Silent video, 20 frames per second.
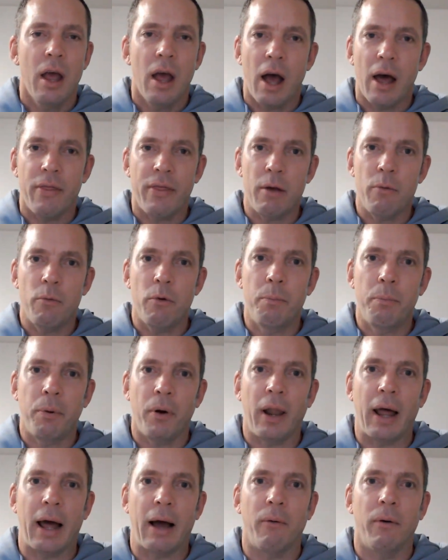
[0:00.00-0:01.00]
And they will
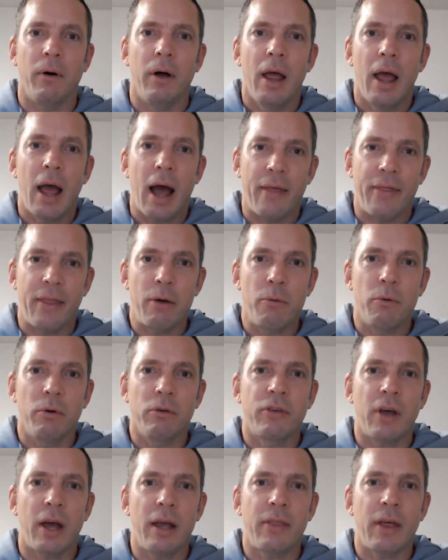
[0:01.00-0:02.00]
pull out and they will
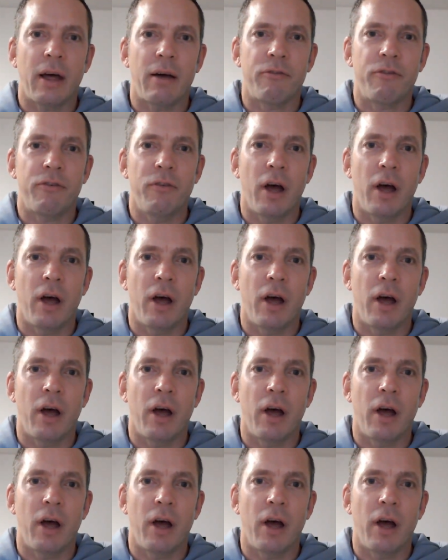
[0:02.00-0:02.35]
take that